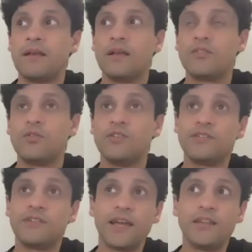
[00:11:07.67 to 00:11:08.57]
So
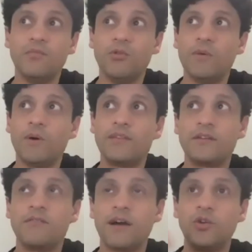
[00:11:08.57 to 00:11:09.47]
just like in the movie, once in
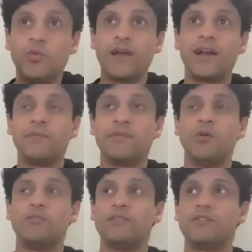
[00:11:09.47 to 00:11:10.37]
a while you wake up and say,
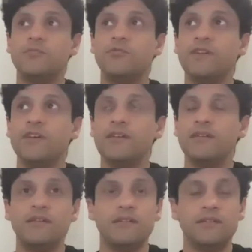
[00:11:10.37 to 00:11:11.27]
oh, it's just a movie.
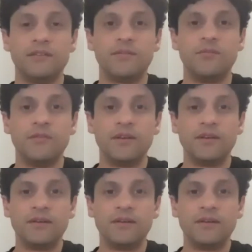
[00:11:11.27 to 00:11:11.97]
It's just a movie.